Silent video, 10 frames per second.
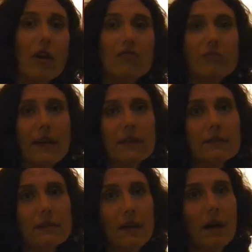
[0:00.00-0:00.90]
a
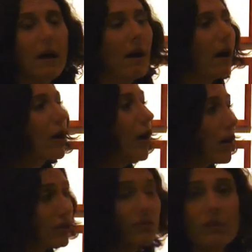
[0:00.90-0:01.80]
great
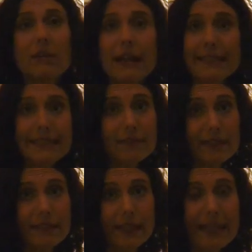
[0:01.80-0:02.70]
cultural
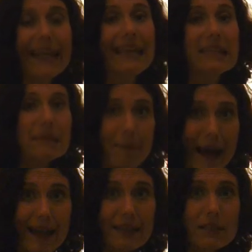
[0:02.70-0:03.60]
activity in
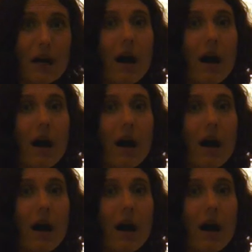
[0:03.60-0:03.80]
spite